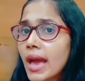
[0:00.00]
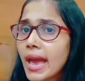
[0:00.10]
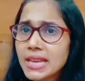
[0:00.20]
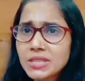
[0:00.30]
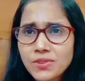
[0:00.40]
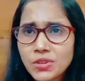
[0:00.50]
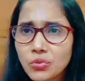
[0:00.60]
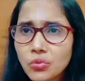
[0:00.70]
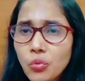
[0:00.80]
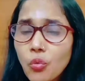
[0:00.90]
As we
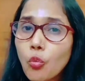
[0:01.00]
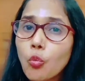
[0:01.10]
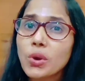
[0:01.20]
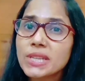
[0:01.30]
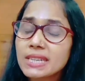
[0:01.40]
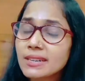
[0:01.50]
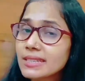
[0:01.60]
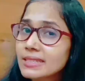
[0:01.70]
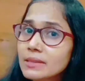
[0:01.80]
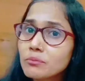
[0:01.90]
know, water
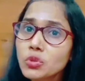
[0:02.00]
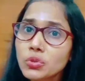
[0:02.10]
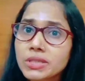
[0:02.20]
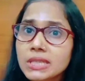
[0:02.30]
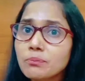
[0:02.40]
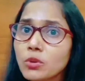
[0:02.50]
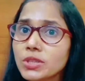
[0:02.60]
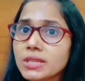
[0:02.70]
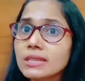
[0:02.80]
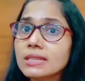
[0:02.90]
is the most
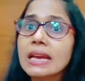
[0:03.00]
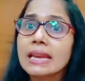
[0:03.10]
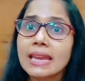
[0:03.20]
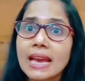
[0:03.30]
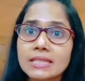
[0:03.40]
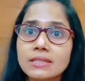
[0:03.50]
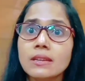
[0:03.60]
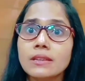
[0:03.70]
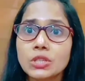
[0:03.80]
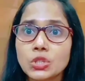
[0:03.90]
important
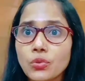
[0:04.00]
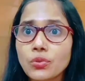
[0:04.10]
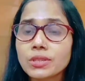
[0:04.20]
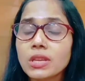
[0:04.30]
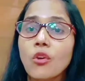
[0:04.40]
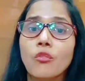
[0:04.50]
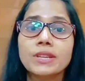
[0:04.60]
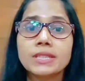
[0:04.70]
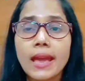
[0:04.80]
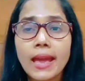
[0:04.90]
natural resource
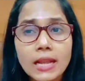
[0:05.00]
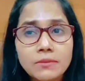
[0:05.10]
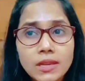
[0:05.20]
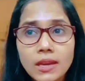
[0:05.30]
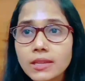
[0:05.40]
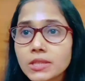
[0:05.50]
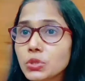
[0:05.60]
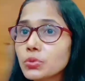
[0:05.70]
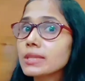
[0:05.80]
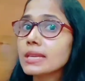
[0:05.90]
which helps us
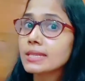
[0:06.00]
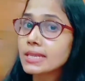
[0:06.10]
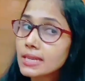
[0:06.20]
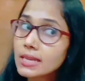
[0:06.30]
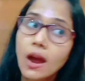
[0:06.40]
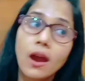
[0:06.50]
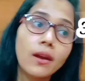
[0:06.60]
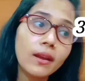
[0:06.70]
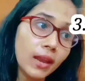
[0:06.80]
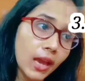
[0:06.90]
to sustain
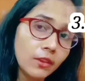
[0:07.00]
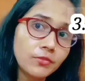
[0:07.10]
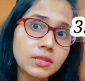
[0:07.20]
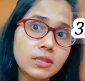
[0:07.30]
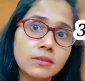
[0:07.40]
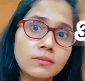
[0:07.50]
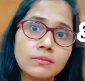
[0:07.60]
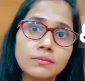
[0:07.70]
our lives,